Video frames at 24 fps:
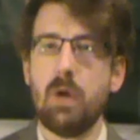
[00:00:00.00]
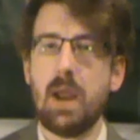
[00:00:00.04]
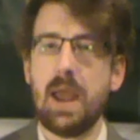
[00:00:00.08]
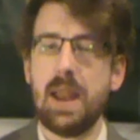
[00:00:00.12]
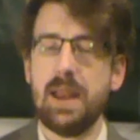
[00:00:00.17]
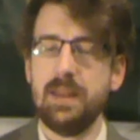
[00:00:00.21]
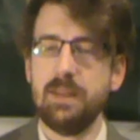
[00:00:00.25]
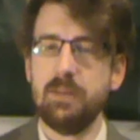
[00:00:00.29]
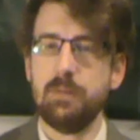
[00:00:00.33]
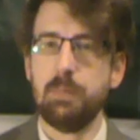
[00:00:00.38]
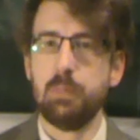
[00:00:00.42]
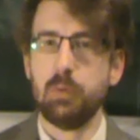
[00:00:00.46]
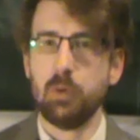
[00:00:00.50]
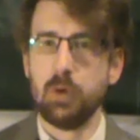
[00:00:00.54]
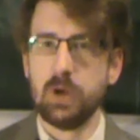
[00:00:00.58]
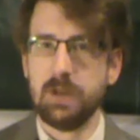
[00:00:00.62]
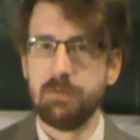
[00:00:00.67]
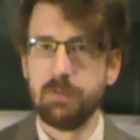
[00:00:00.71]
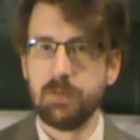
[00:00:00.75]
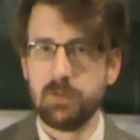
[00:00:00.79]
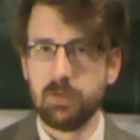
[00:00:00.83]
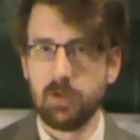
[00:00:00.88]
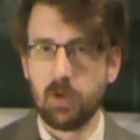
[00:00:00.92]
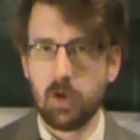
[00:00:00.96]
Randy's
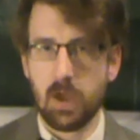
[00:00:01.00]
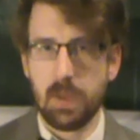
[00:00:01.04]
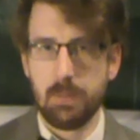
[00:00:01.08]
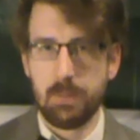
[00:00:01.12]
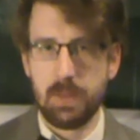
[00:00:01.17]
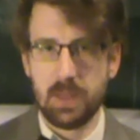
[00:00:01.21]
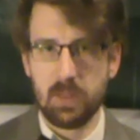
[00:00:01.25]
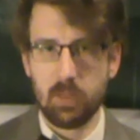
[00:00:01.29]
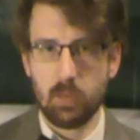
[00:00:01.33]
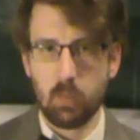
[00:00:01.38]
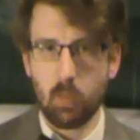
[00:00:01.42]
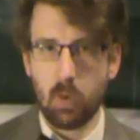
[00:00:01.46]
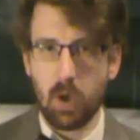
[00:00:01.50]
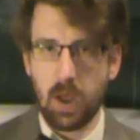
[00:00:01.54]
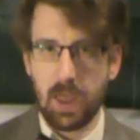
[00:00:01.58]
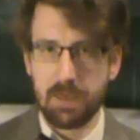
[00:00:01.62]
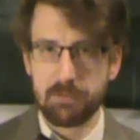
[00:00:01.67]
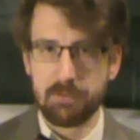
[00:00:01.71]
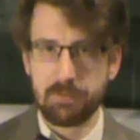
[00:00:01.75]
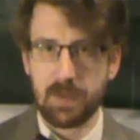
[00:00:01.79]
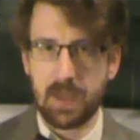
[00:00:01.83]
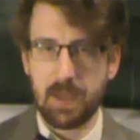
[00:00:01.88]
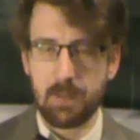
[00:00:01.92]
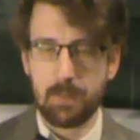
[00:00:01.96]
brief time in the
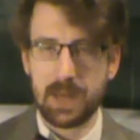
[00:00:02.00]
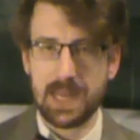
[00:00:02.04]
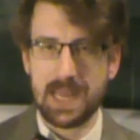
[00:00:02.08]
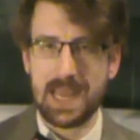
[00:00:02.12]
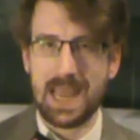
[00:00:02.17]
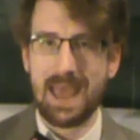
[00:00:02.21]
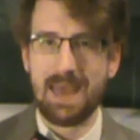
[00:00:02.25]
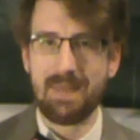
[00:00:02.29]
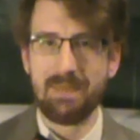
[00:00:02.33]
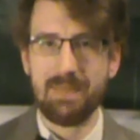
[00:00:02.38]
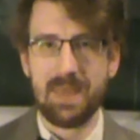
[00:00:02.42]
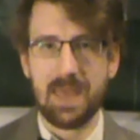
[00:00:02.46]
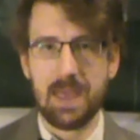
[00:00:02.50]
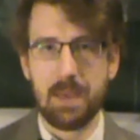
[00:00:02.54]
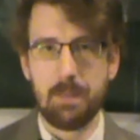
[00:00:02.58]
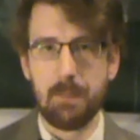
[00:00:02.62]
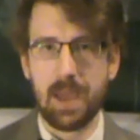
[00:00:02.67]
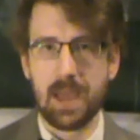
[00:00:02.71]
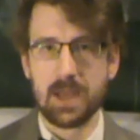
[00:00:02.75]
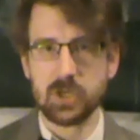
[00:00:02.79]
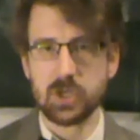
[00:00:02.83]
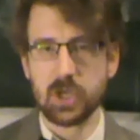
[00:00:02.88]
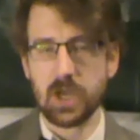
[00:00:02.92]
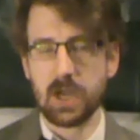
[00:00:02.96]
Wyatt family and their
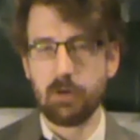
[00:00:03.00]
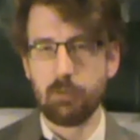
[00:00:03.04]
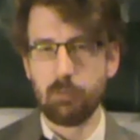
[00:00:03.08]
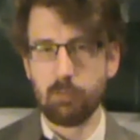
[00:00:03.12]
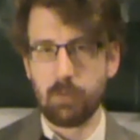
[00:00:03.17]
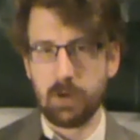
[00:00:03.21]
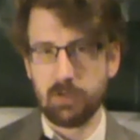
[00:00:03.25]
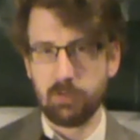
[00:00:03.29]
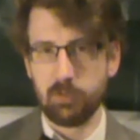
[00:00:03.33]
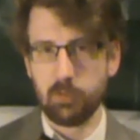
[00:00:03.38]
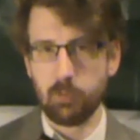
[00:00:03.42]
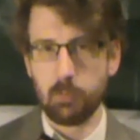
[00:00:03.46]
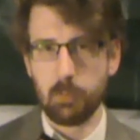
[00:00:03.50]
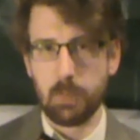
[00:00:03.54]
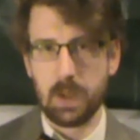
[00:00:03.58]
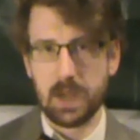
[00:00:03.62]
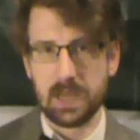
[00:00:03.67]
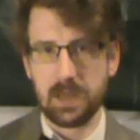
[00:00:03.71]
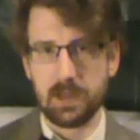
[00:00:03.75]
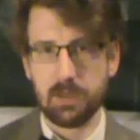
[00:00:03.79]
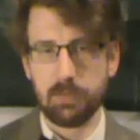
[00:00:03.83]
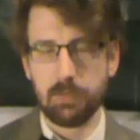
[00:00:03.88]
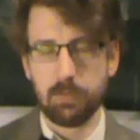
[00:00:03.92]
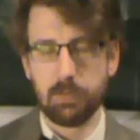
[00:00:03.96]
match at
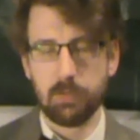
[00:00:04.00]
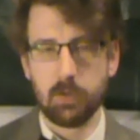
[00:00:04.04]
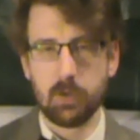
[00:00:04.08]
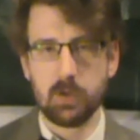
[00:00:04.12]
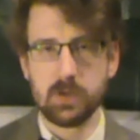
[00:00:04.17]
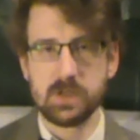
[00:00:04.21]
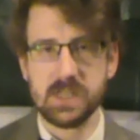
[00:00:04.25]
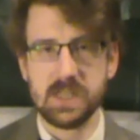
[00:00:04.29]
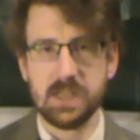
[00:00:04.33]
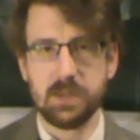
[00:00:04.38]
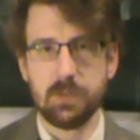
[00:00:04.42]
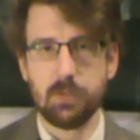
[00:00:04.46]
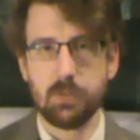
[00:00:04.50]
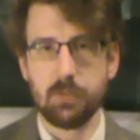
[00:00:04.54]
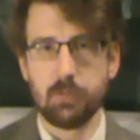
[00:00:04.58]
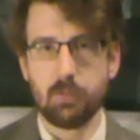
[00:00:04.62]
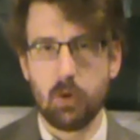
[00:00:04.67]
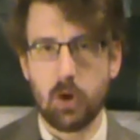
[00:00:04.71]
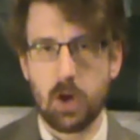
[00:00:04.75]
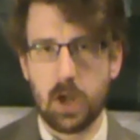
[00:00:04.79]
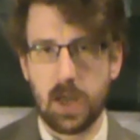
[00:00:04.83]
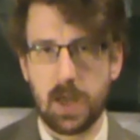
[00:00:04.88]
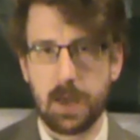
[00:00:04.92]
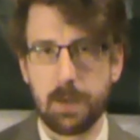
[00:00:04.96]
WrestleMania
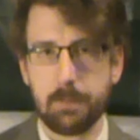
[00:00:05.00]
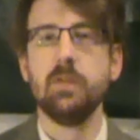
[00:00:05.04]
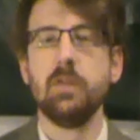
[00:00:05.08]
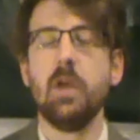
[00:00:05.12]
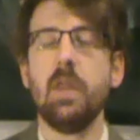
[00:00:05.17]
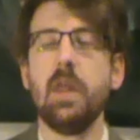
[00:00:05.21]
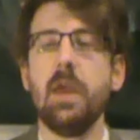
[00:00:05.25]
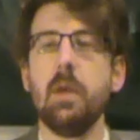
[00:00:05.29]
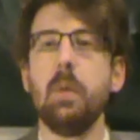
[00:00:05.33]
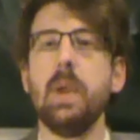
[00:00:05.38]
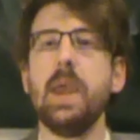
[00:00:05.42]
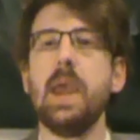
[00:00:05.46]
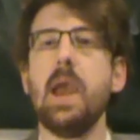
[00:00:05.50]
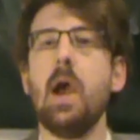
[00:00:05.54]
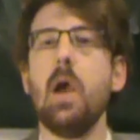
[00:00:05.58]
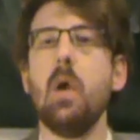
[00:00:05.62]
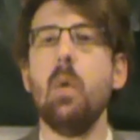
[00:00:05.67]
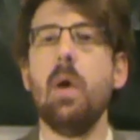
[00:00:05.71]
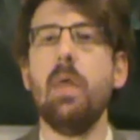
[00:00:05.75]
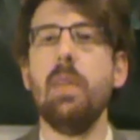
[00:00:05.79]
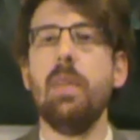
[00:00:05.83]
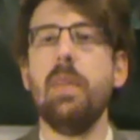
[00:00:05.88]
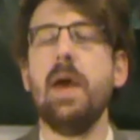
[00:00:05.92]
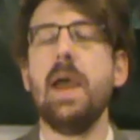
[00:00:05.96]
33. So there we
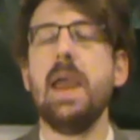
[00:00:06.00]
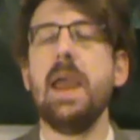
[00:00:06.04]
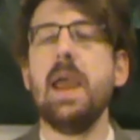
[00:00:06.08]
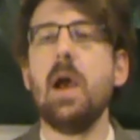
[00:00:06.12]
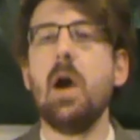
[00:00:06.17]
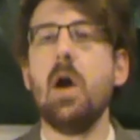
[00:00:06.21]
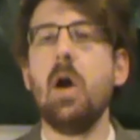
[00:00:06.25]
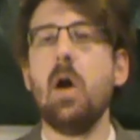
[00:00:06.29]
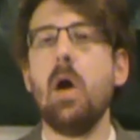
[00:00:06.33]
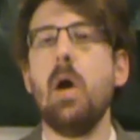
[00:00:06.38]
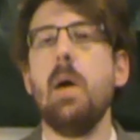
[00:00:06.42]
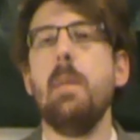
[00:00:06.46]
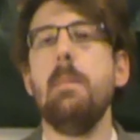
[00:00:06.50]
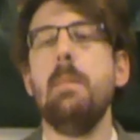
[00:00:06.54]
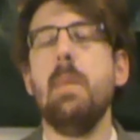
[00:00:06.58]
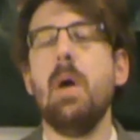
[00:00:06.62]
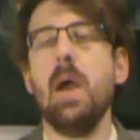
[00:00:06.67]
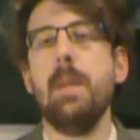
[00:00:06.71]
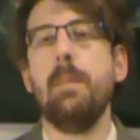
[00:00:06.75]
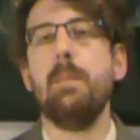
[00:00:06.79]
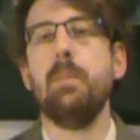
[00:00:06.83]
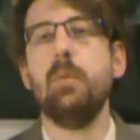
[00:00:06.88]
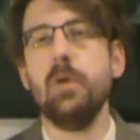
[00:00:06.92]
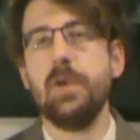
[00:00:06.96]
go. They are
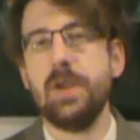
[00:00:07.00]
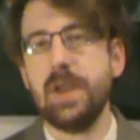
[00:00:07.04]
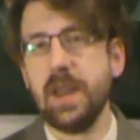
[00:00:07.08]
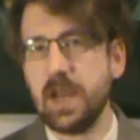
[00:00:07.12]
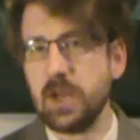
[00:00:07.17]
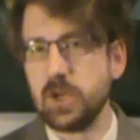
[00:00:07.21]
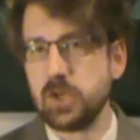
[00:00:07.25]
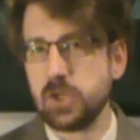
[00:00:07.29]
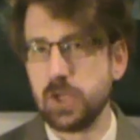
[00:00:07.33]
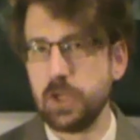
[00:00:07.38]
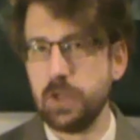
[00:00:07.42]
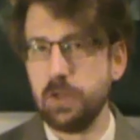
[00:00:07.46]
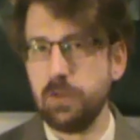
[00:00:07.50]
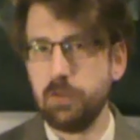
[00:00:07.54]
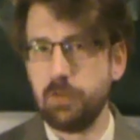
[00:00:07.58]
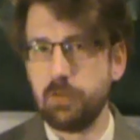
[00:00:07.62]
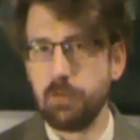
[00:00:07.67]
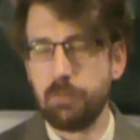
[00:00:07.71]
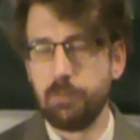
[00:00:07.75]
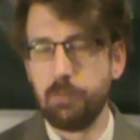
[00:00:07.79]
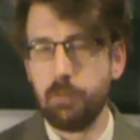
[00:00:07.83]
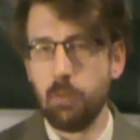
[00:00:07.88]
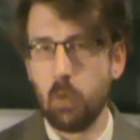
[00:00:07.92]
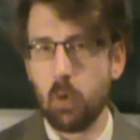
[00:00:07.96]
my predictions
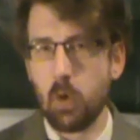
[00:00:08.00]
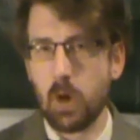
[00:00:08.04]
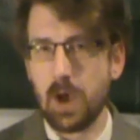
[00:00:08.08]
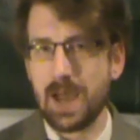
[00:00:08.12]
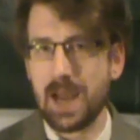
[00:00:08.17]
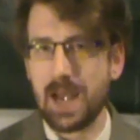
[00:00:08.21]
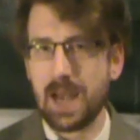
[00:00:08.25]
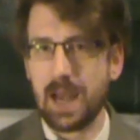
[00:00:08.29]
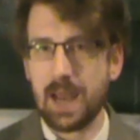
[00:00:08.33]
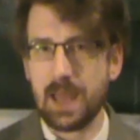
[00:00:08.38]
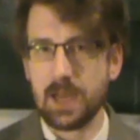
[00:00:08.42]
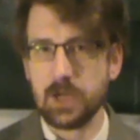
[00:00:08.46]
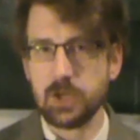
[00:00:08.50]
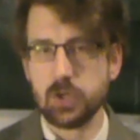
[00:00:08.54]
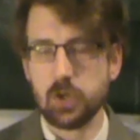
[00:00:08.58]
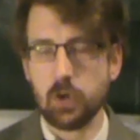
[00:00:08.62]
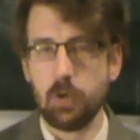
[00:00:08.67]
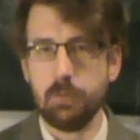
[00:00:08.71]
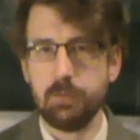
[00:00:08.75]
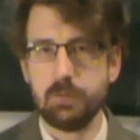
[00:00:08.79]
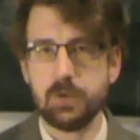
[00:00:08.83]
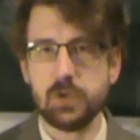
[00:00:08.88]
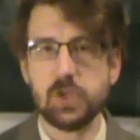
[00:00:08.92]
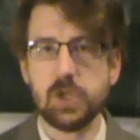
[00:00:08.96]
for Clash
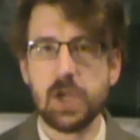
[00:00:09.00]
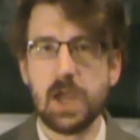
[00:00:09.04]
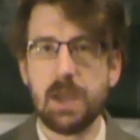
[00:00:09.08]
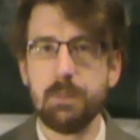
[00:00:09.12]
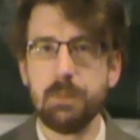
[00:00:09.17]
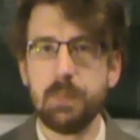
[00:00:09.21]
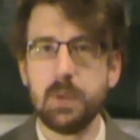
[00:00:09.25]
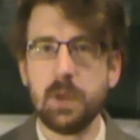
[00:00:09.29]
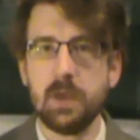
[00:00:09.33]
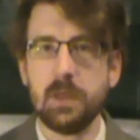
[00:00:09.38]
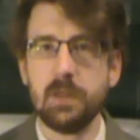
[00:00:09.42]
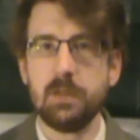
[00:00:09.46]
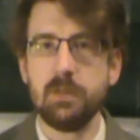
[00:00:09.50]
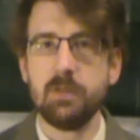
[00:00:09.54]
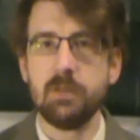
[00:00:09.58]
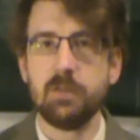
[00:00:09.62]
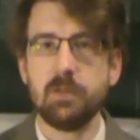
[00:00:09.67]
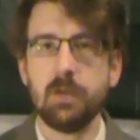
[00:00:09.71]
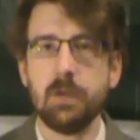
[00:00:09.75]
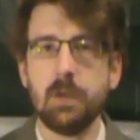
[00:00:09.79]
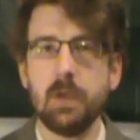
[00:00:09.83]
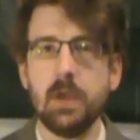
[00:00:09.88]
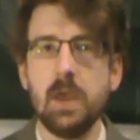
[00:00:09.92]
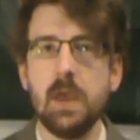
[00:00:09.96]
of
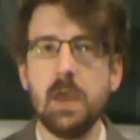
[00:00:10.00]
Champions.